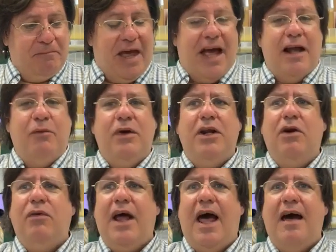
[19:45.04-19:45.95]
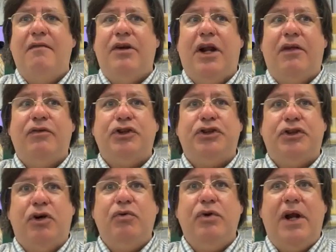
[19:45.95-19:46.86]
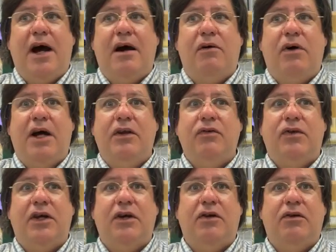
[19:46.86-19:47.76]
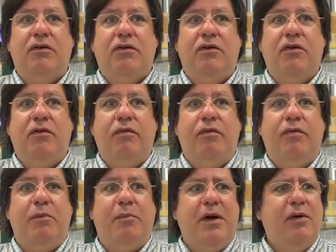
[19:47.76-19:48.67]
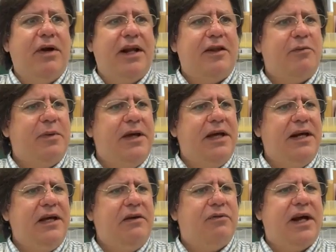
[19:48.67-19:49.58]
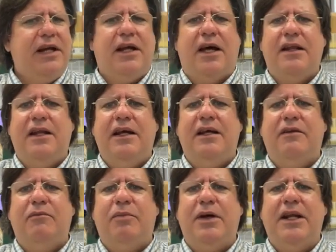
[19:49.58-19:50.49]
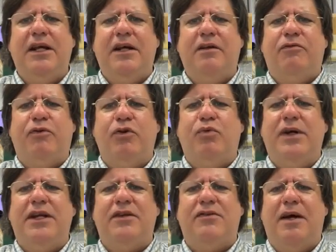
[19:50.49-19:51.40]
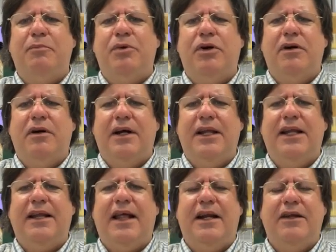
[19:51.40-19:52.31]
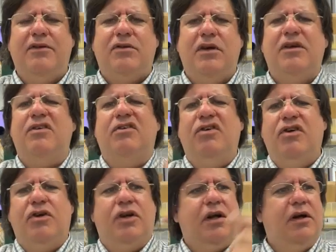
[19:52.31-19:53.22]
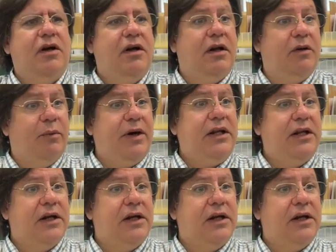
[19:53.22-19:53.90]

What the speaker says: And we don't have another show now until the big one at the PNE, right? I think at the beginning of the first week of December. I think that is. You can look. What?